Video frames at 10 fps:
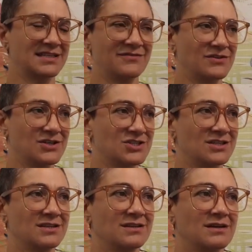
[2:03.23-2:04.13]

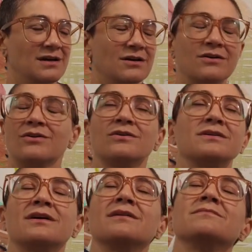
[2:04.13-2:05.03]
definition, or
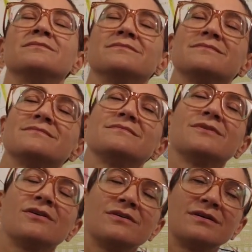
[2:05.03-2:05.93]
heard,
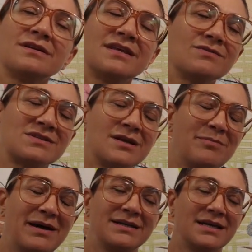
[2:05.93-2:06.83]
I think it was on a
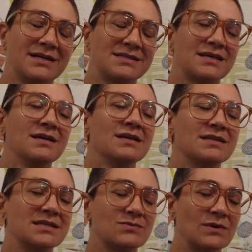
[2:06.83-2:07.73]
podcast.
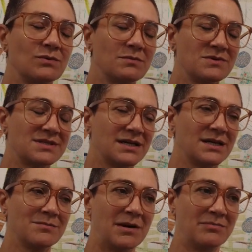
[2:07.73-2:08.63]
This one woman was
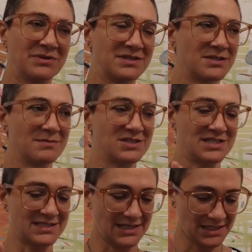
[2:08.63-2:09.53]
talking about Buddhism, and
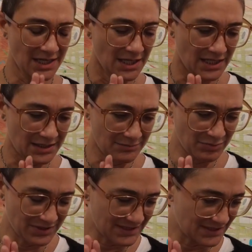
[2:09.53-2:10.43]
she said in
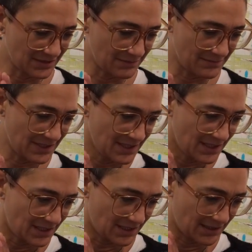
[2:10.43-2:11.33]
Buddhism,
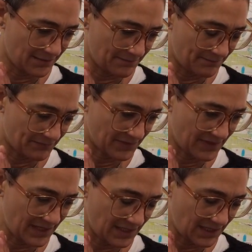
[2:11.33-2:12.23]

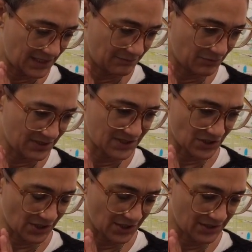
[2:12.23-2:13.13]
in Buddhist
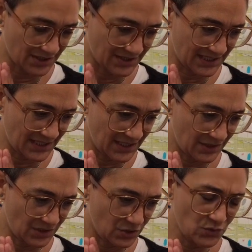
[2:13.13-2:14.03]
art,
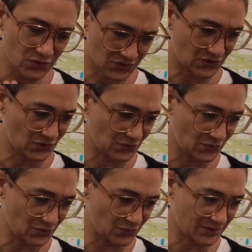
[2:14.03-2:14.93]
they used
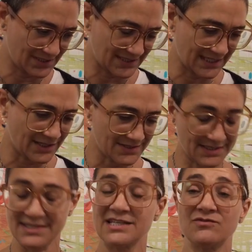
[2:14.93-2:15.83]
to decide how
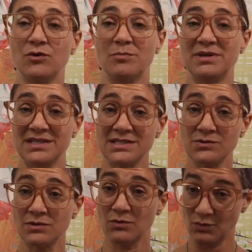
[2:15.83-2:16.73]
successful a
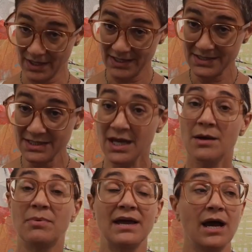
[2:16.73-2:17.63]
piece was
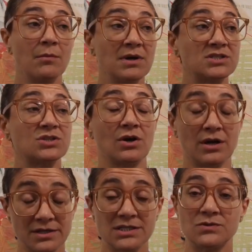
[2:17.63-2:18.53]
by how much the
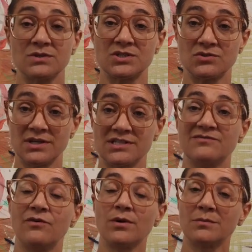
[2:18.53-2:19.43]
artist was
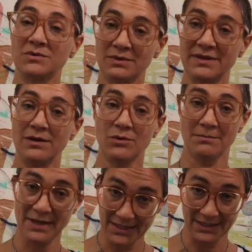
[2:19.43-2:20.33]
transformed when they were
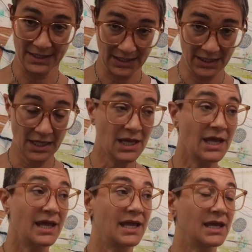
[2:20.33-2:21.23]
making it.
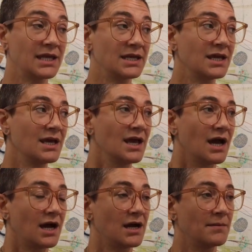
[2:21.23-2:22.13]
And
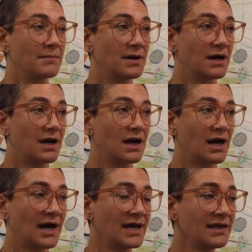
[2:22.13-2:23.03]

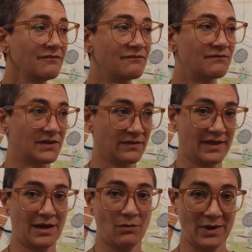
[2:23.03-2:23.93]
I feel
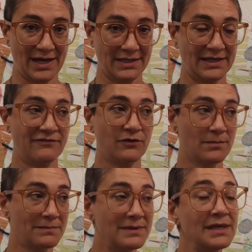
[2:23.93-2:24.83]
that way. For
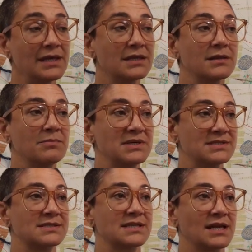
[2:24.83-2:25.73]
me, the
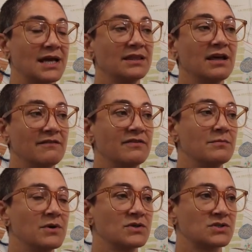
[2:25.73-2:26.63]
pieces that I love the
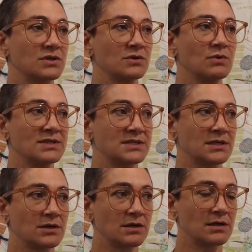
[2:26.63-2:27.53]
most are the ones that